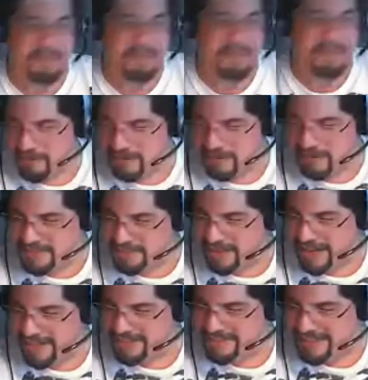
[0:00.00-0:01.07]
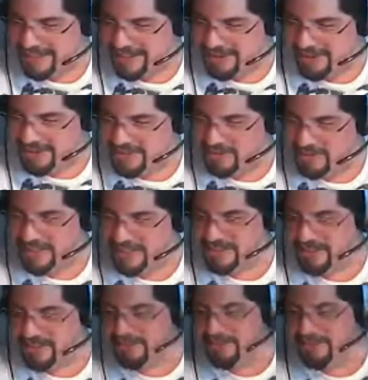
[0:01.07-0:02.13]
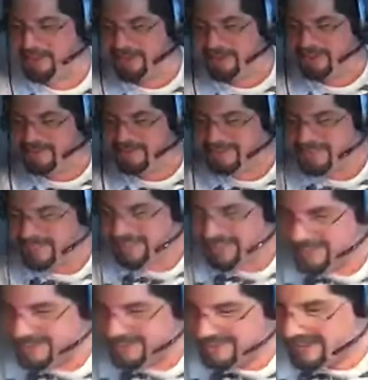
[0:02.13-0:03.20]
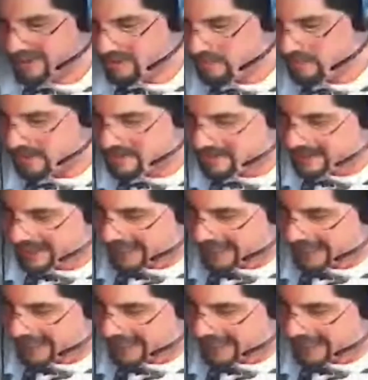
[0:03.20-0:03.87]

from a very civilized country, so everything's